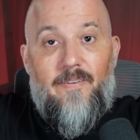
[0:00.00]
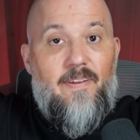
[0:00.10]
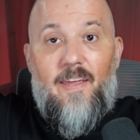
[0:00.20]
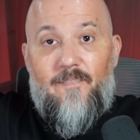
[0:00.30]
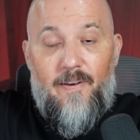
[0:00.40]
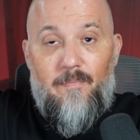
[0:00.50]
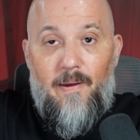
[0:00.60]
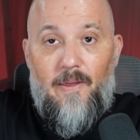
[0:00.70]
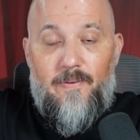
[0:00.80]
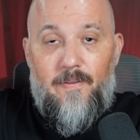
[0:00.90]
infinite,
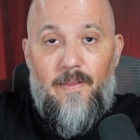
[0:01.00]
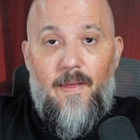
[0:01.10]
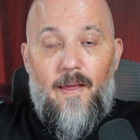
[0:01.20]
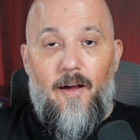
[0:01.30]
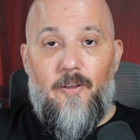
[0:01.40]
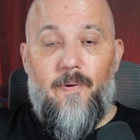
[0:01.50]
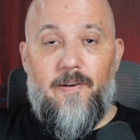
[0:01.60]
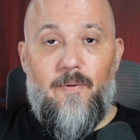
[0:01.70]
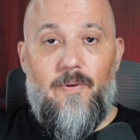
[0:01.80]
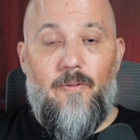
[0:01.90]
basically,
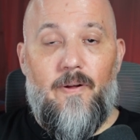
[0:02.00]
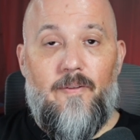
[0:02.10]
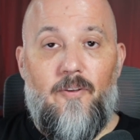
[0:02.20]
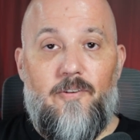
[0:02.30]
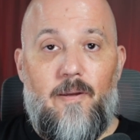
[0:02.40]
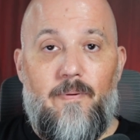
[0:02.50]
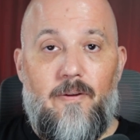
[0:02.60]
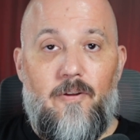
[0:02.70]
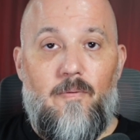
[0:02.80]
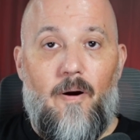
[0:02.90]
especially when you look in the
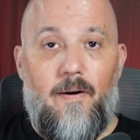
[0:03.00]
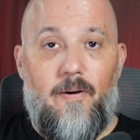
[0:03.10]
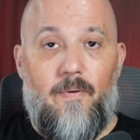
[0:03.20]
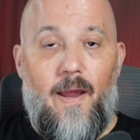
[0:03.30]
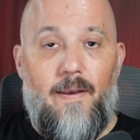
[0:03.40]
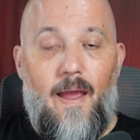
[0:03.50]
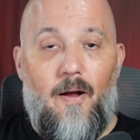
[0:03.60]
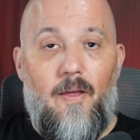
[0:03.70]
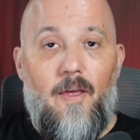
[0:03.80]
GPU market right now.